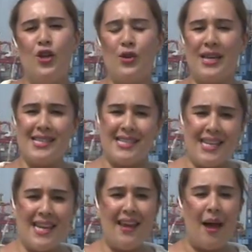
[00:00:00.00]
You can
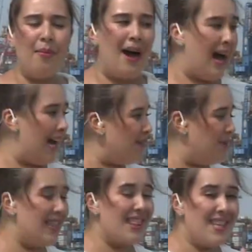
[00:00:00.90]
see behind
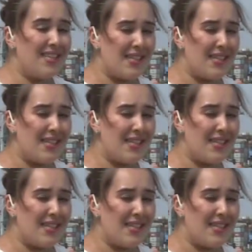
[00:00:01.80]
me that this